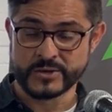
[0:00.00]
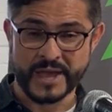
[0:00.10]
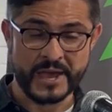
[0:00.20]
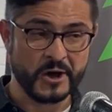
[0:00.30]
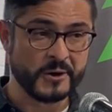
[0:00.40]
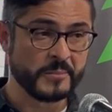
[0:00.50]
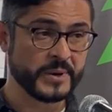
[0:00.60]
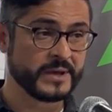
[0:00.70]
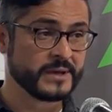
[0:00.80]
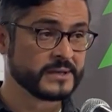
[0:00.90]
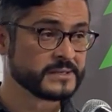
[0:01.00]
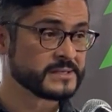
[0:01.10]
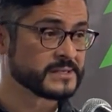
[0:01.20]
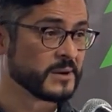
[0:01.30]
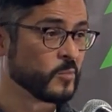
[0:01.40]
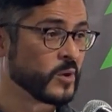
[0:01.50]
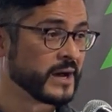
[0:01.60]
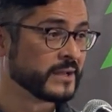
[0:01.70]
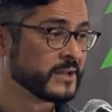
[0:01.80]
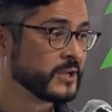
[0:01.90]
to help
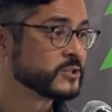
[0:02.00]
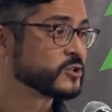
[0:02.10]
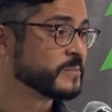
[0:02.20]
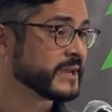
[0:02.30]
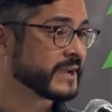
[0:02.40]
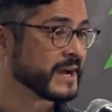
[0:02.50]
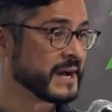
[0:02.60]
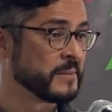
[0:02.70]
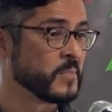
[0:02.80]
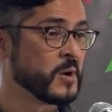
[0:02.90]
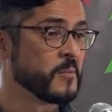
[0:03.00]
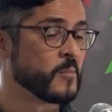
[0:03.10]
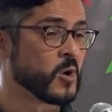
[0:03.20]
someone to become